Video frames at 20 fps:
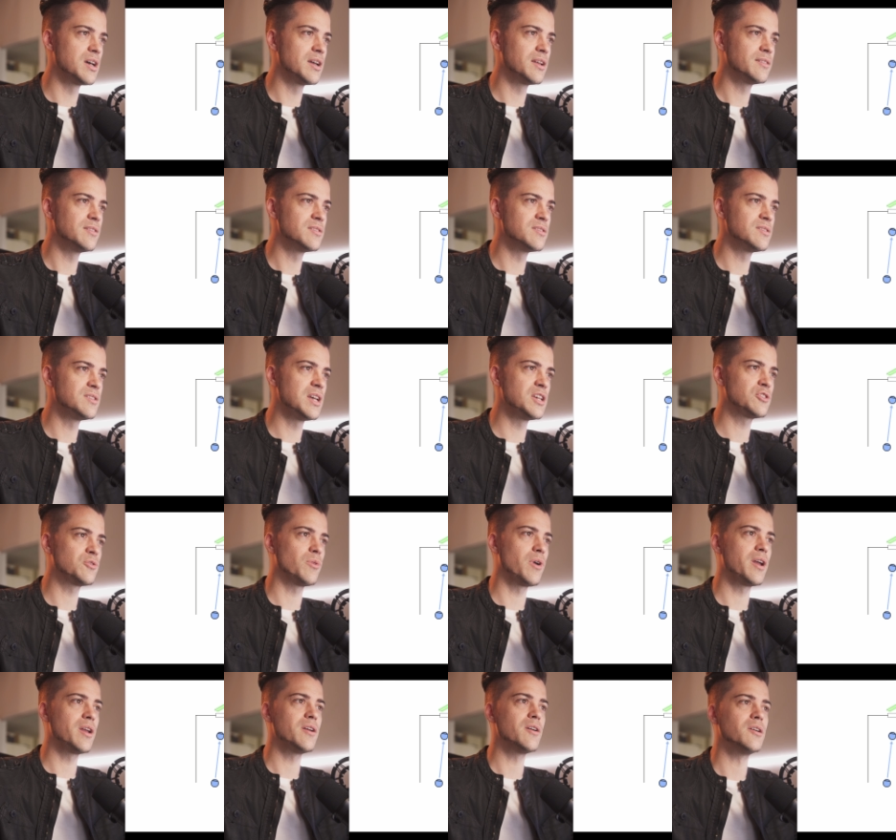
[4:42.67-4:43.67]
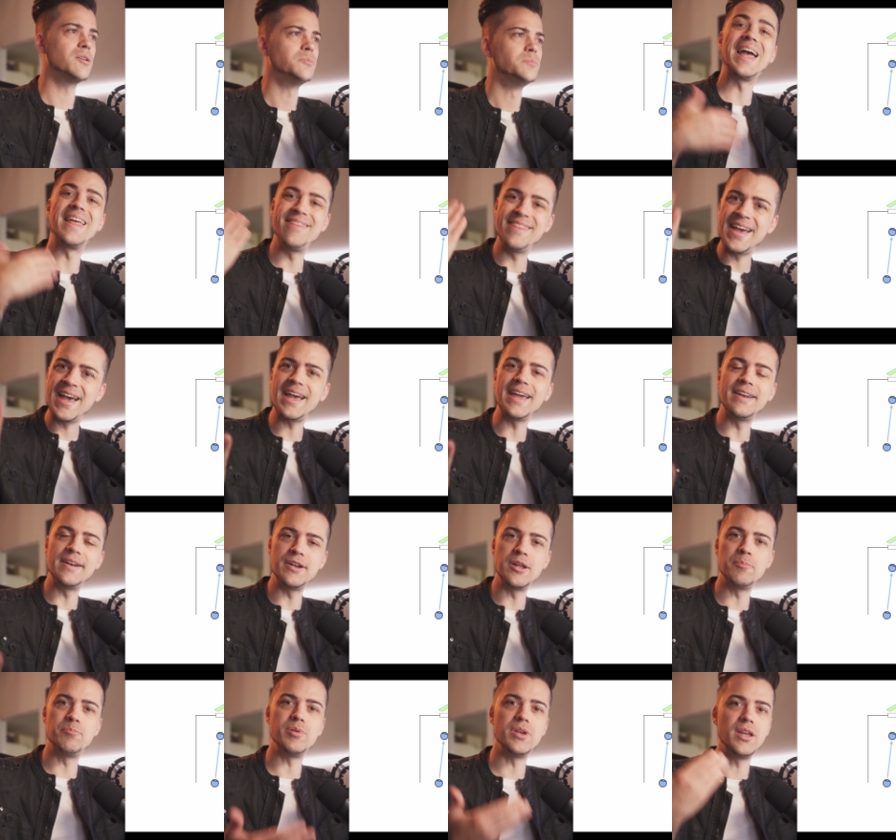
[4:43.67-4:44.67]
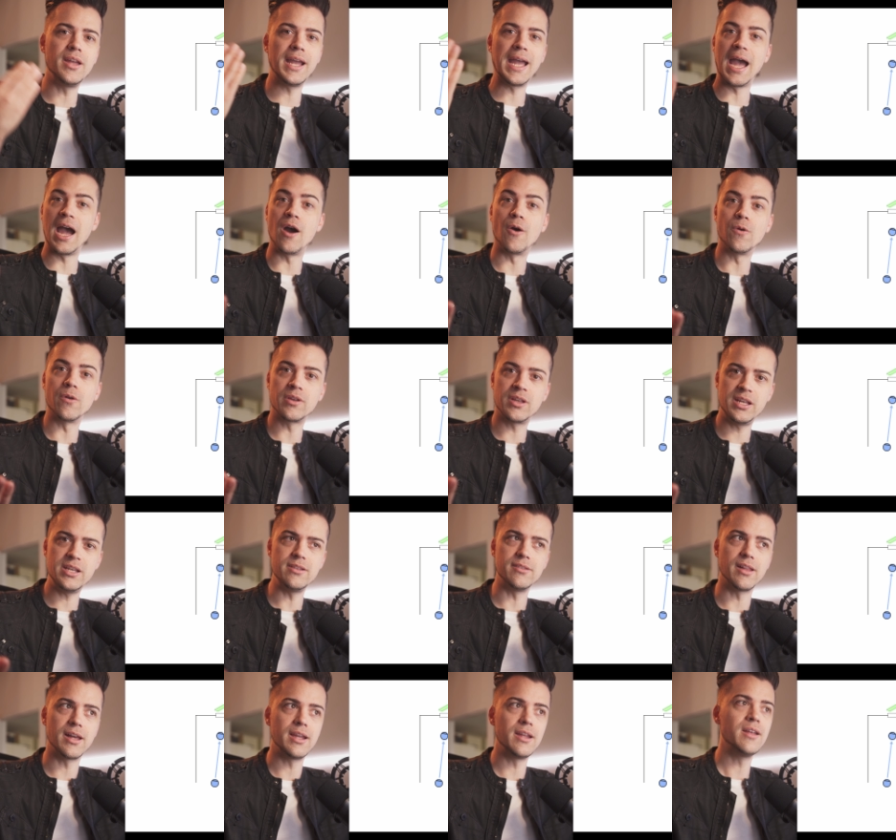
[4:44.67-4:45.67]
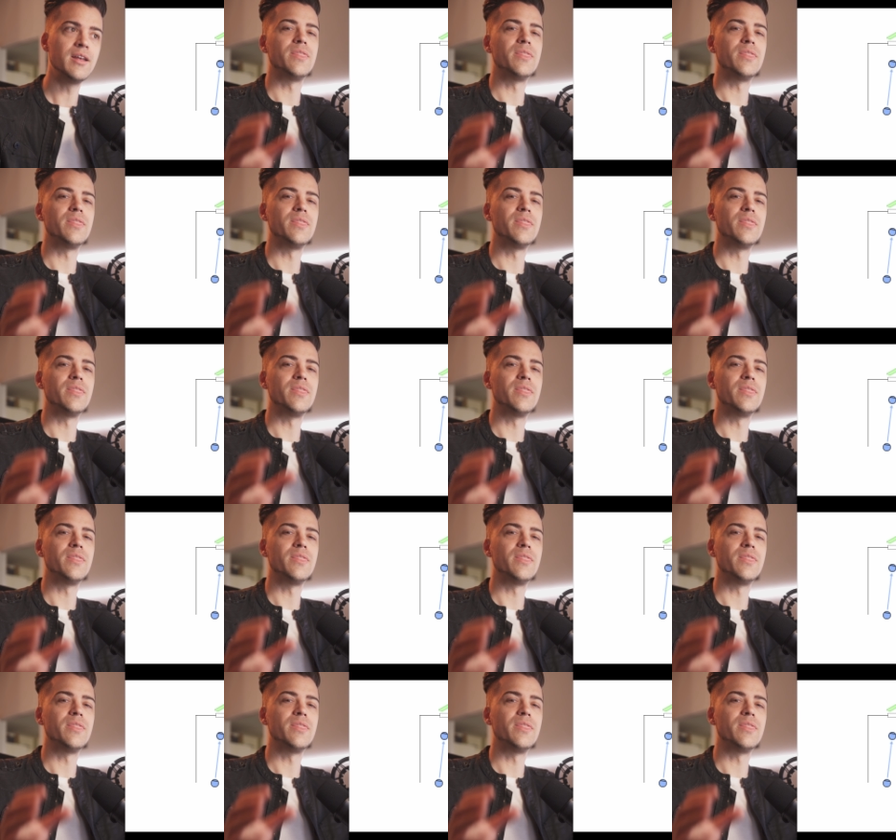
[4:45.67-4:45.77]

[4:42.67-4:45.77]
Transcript: this desk right here, and that ended up being our key light.